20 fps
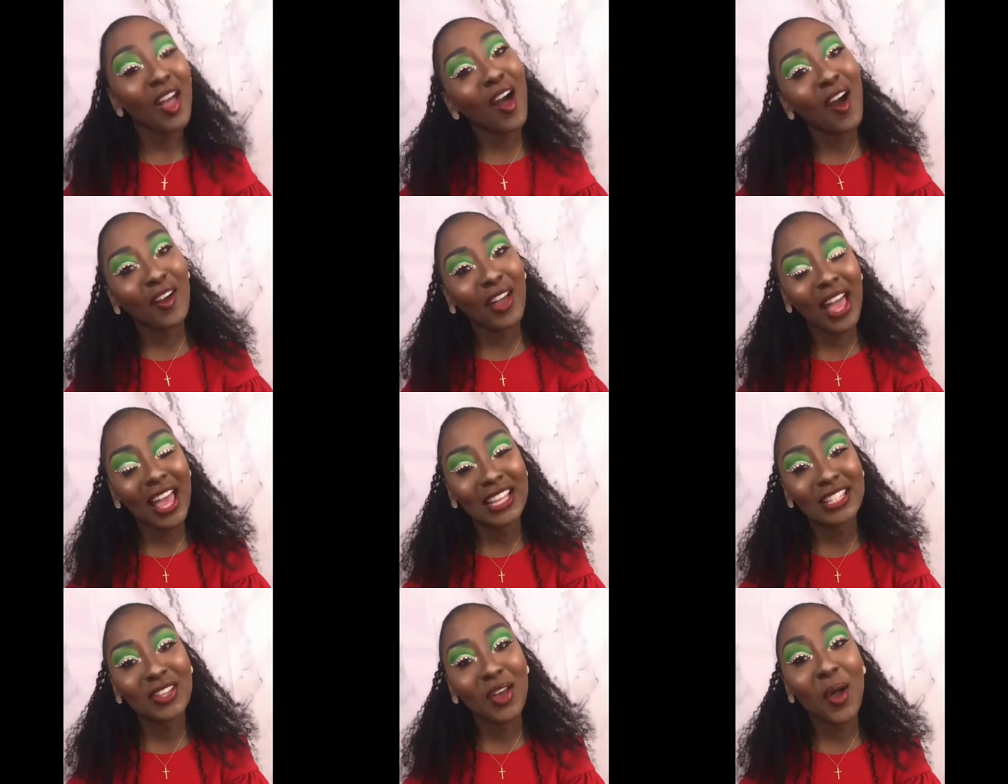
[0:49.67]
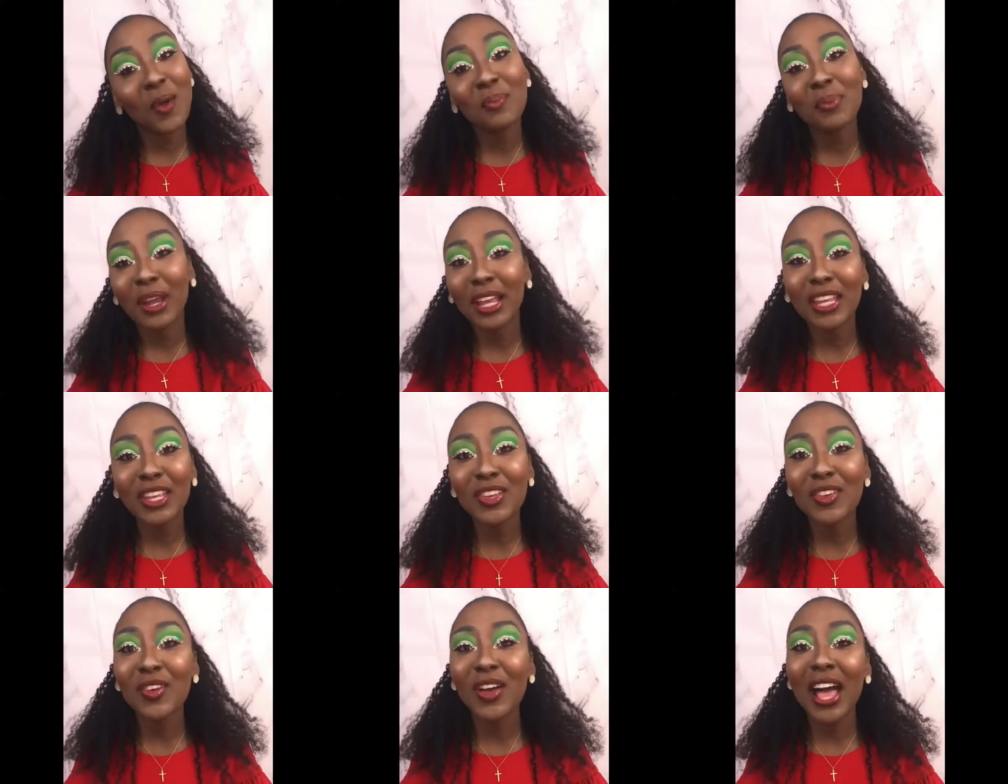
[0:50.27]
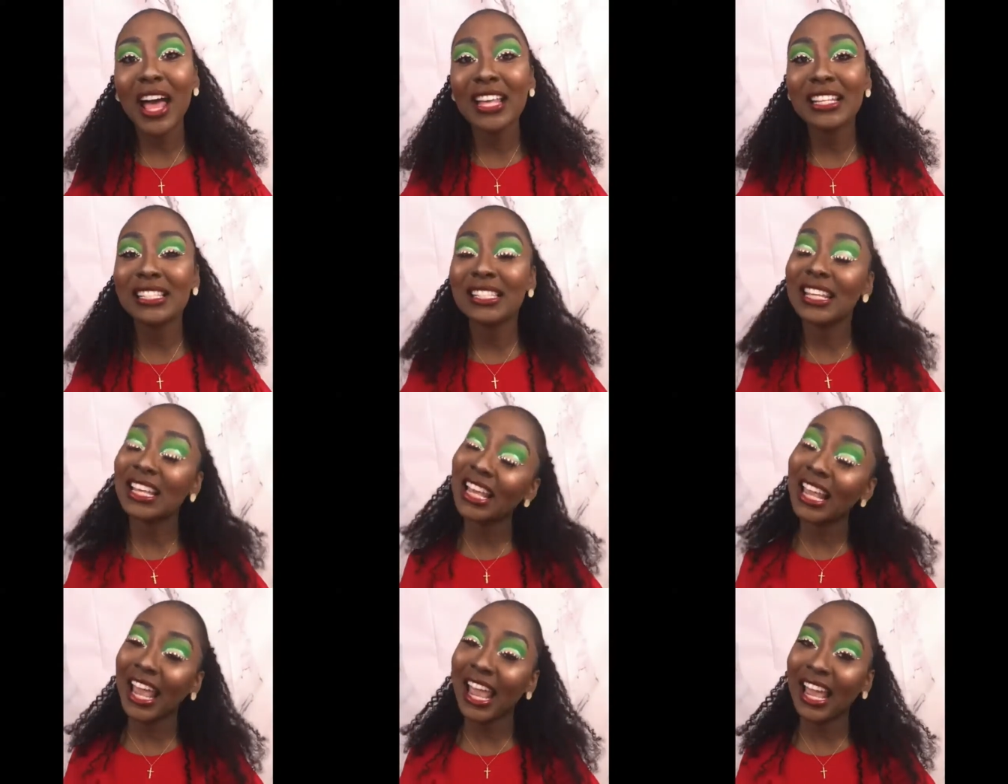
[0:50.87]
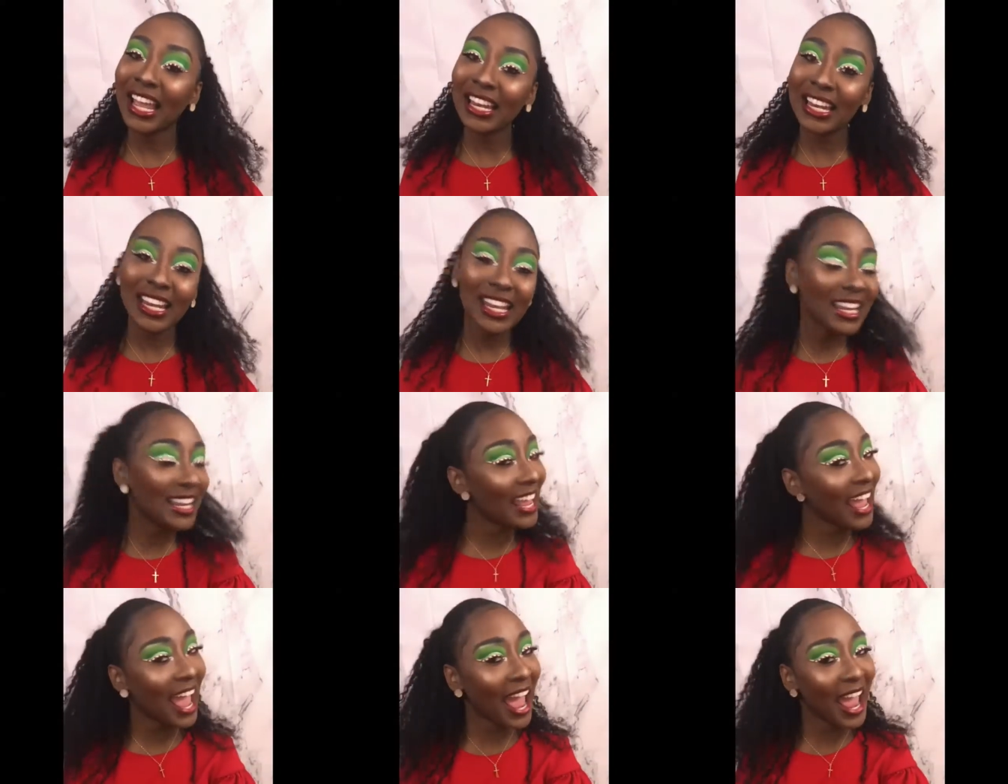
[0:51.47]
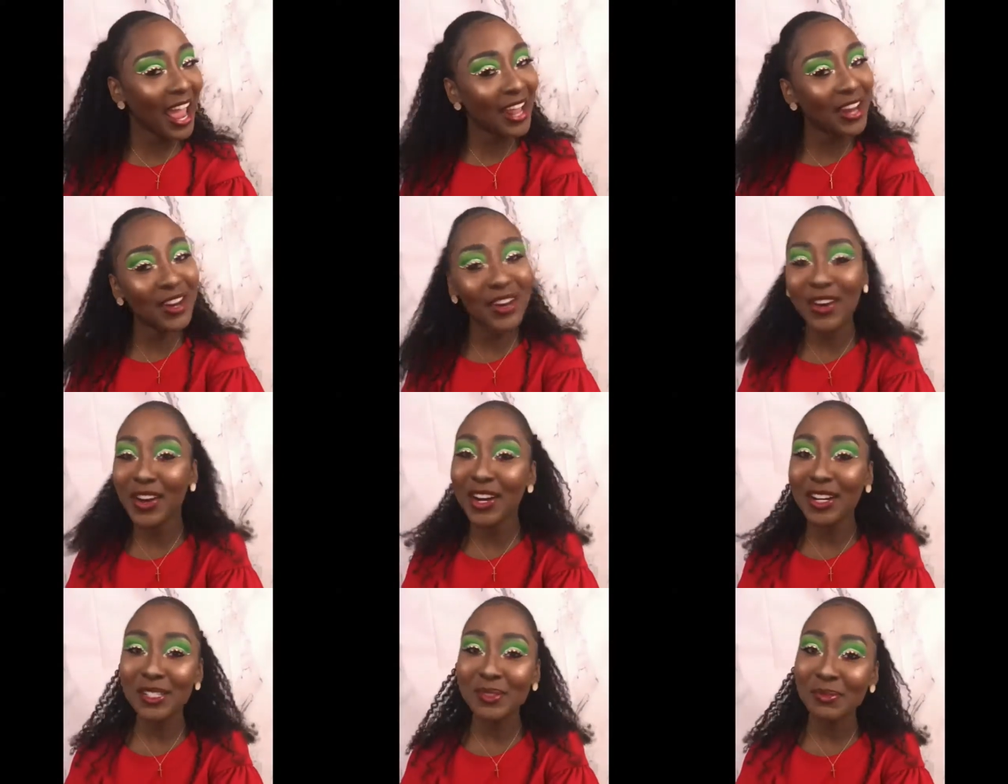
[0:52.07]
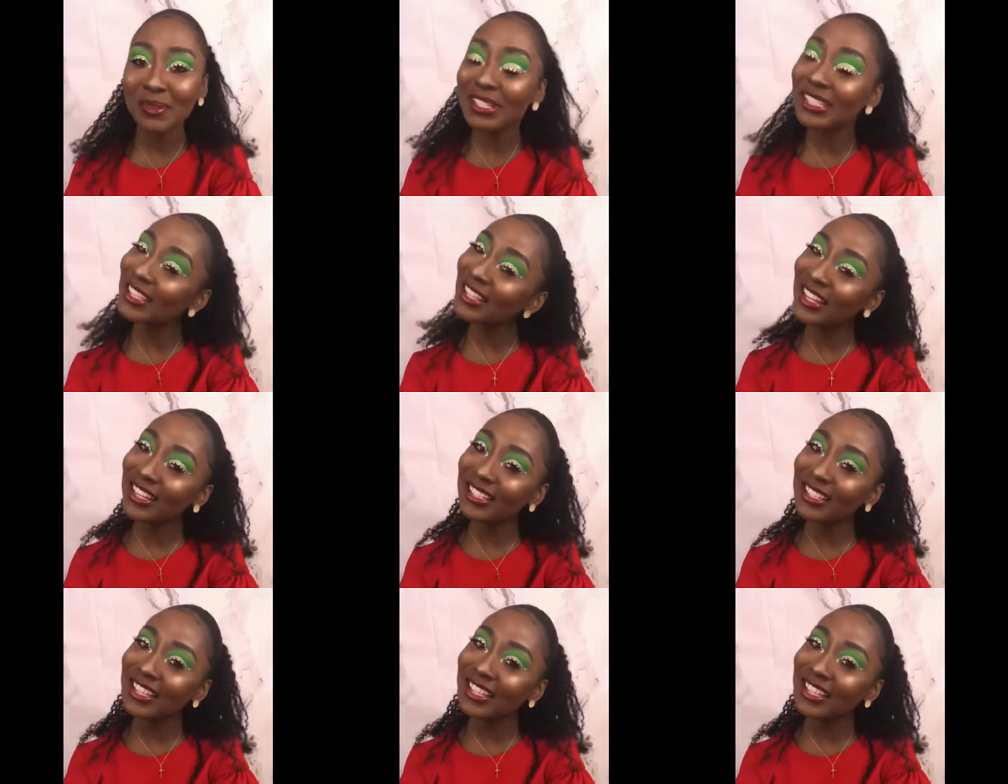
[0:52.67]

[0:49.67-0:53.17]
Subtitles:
Okay, so I'm bringing you guys the Candycane Christmas look